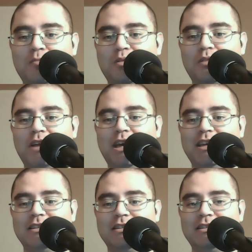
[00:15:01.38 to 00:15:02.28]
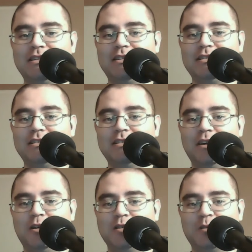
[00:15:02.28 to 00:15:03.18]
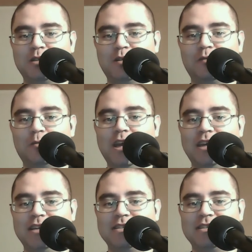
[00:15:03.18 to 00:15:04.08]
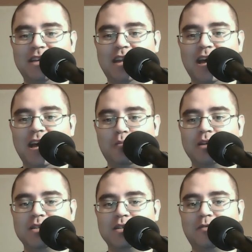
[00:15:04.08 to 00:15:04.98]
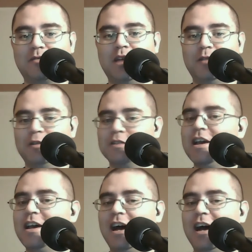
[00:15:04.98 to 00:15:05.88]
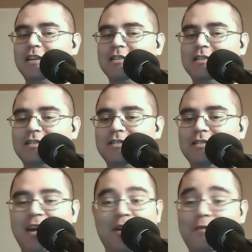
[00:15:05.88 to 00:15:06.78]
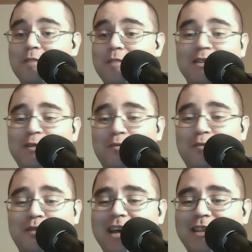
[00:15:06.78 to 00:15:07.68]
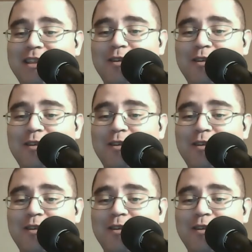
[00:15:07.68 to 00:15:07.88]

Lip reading: played in all sorts of different ways and now processing for headphones. I I don't know if I misinterpreted that though.